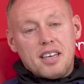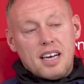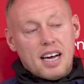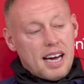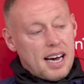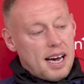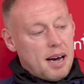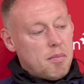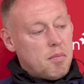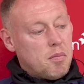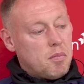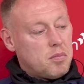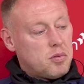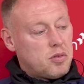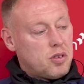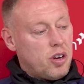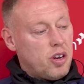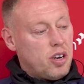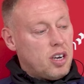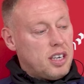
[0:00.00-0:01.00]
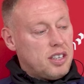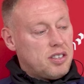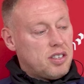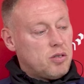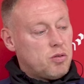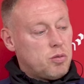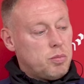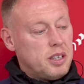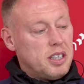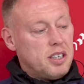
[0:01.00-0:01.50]
Um, certainly
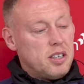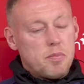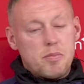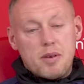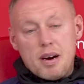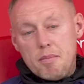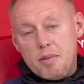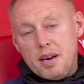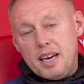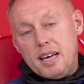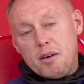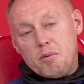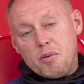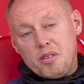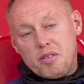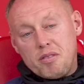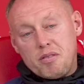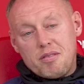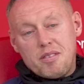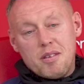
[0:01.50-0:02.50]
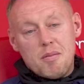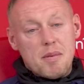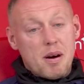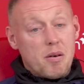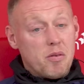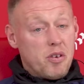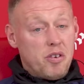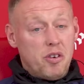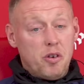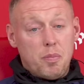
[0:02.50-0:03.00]
since we've been in the Premier League, with the
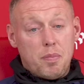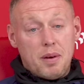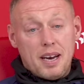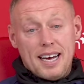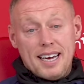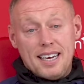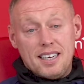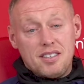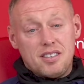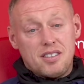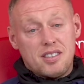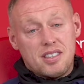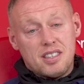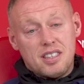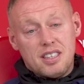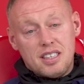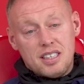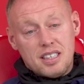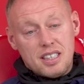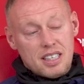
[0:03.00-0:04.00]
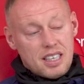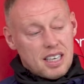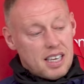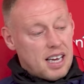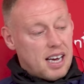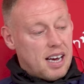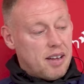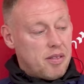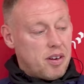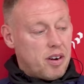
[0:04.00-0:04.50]
amount of new players
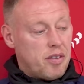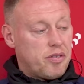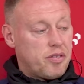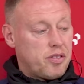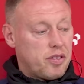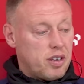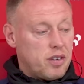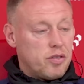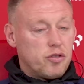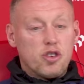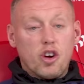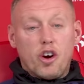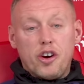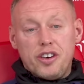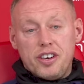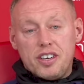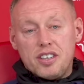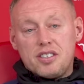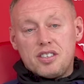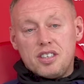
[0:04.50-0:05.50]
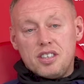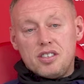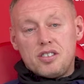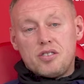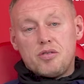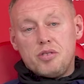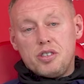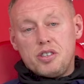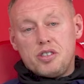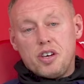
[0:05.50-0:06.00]
uh, that have that have joined us
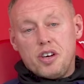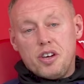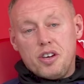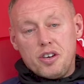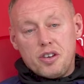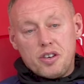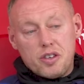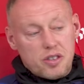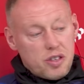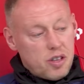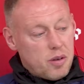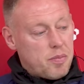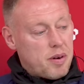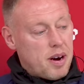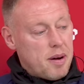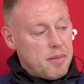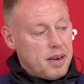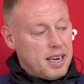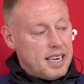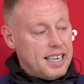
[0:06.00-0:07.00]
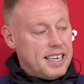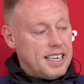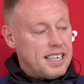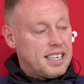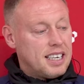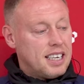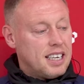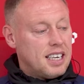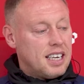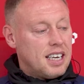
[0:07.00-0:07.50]
since return to the Premier
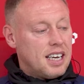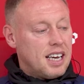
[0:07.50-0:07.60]
League,